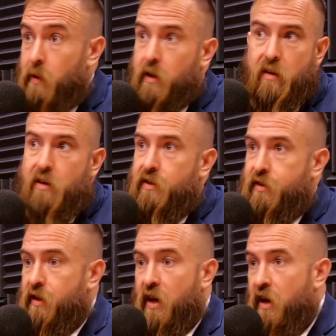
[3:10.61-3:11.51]

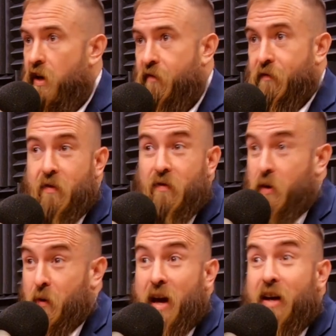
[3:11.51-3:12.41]
because
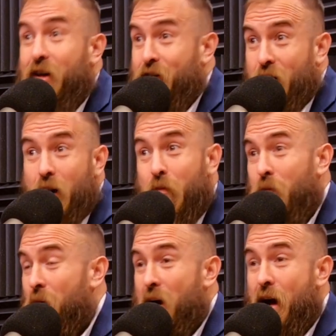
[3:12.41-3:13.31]
if you can't get a job
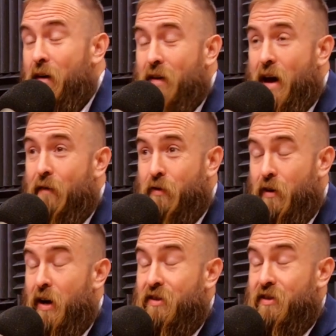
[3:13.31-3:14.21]

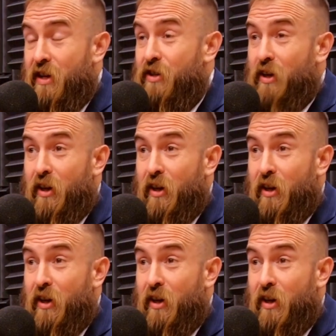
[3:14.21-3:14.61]
after us teaching